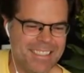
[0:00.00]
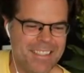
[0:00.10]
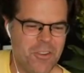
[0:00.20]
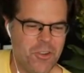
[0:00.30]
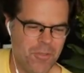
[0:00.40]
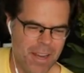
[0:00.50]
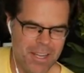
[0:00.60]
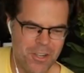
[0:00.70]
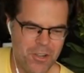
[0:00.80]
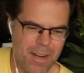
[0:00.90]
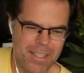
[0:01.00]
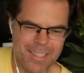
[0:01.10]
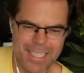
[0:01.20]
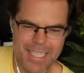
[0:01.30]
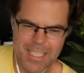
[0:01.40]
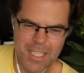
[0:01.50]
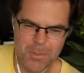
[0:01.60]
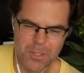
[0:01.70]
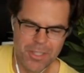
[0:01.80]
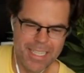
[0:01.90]
Shred- Shredder likes his
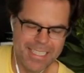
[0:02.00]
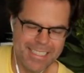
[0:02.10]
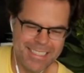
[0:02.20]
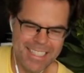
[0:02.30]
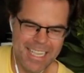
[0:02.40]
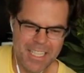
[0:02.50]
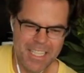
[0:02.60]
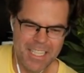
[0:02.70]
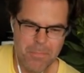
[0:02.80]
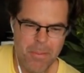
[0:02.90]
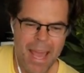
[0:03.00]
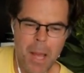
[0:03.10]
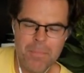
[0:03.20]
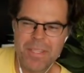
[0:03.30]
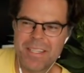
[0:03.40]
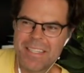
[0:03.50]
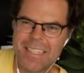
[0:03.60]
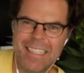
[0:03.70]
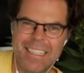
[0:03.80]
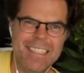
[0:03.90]
bull riding. Yeah, his paps.
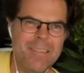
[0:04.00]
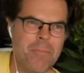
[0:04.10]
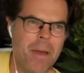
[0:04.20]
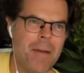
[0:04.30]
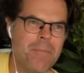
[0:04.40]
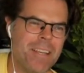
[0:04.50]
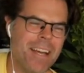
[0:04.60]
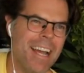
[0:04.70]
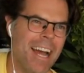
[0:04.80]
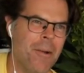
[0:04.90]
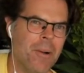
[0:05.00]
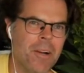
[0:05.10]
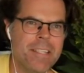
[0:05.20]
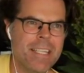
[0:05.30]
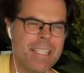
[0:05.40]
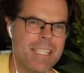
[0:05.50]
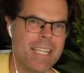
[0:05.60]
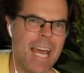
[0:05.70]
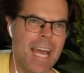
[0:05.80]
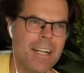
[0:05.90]
Paps. I, I would always get
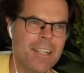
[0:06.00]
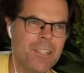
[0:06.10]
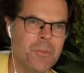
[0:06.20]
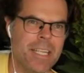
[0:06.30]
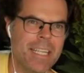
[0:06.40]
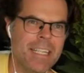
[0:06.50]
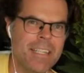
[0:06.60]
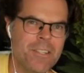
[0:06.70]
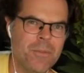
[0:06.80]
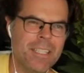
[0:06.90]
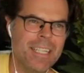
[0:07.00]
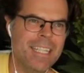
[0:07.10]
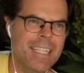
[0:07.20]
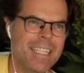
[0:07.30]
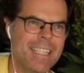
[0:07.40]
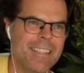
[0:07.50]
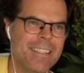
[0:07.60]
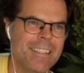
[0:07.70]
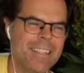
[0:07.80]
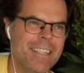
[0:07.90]
sad on the weekends when like
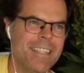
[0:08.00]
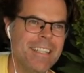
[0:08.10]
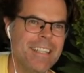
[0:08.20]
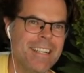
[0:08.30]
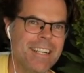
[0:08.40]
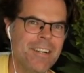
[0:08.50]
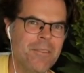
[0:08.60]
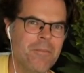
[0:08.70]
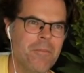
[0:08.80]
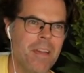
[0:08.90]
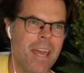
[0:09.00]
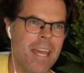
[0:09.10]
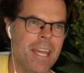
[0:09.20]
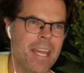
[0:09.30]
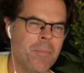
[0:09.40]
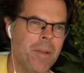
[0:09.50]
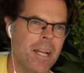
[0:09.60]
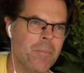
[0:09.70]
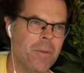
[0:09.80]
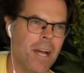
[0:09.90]
you know, a I'm not a
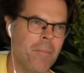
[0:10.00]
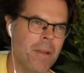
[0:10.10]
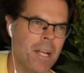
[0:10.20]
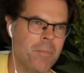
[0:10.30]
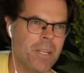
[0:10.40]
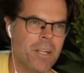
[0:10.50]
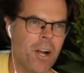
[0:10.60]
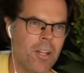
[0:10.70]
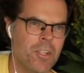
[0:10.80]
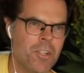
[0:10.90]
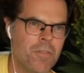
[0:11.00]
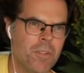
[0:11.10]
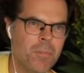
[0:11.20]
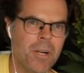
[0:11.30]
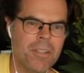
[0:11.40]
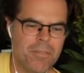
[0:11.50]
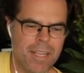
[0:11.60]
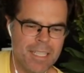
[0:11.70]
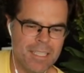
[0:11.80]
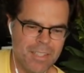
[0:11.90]
big I'm not a big college football
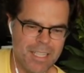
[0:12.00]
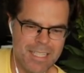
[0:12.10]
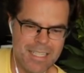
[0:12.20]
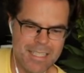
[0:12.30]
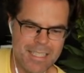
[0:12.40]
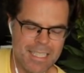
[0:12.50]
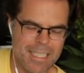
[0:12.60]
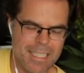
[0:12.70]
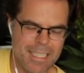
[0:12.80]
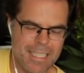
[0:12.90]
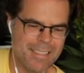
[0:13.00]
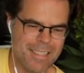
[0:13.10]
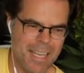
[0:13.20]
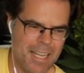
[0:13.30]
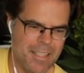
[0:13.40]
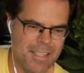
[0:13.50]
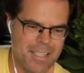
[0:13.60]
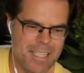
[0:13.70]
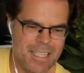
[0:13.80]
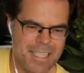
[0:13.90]
fan unless it's like the end of the
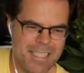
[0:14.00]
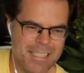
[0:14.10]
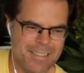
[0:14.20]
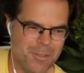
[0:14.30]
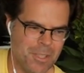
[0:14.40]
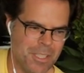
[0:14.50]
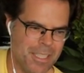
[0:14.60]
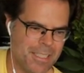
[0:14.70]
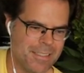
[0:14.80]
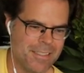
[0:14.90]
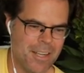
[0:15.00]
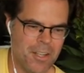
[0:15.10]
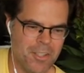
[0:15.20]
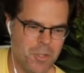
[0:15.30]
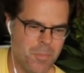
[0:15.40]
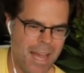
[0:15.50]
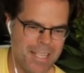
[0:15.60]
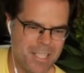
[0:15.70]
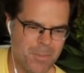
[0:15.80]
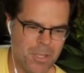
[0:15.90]
season or like college
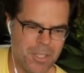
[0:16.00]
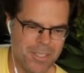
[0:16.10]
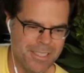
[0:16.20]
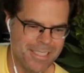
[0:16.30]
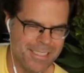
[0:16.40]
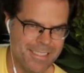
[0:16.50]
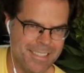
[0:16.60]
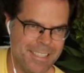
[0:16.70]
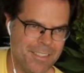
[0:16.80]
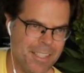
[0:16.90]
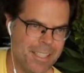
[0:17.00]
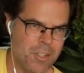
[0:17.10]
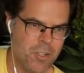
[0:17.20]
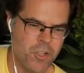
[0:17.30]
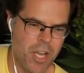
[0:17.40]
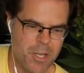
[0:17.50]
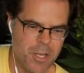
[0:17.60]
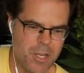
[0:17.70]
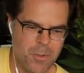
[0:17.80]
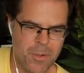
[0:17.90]
basketball in in like
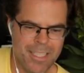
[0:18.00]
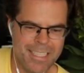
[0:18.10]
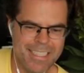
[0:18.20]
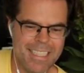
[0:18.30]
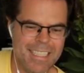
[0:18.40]
January.